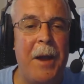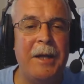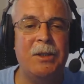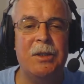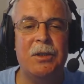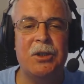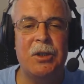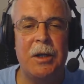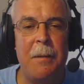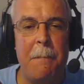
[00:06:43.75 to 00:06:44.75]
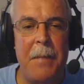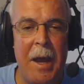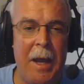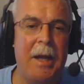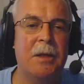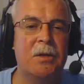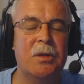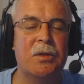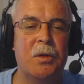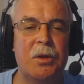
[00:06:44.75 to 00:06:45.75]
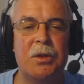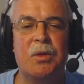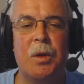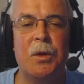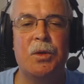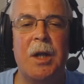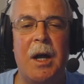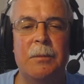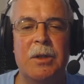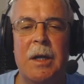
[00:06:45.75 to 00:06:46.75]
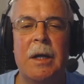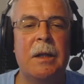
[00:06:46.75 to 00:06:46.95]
Patience pays. So this is one of those times.